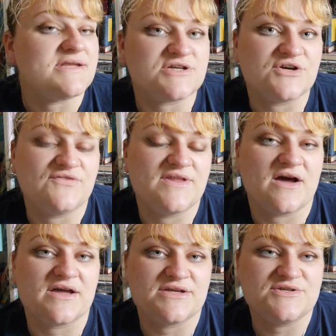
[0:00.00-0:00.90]
and
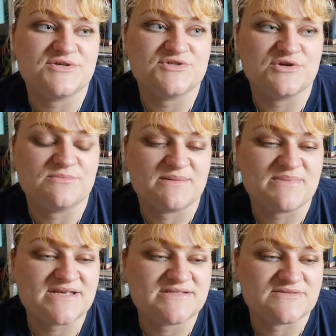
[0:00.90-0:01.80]
hopefully I can do my
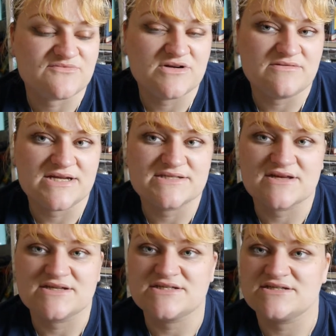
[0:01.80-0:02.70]
best. I'm really, really
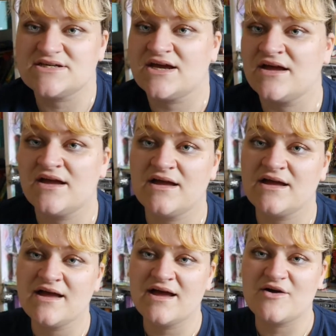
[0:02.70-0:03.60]
excited.
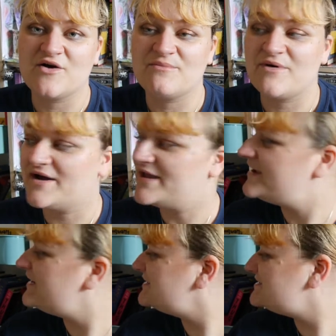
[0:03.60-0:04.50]
Got
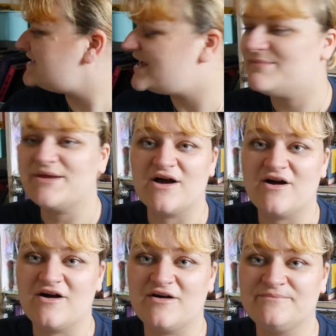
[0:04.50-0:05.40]
my
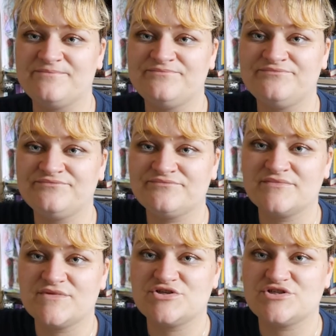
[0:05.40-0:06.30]
TBR
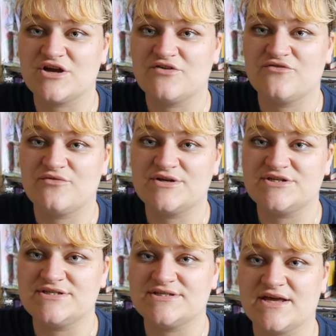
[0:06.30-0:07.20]
shelf
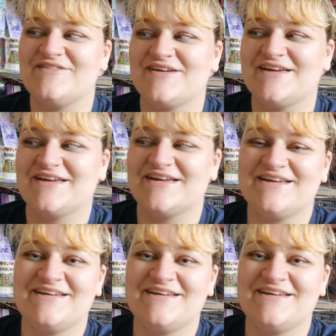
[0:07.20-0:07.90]
which is over here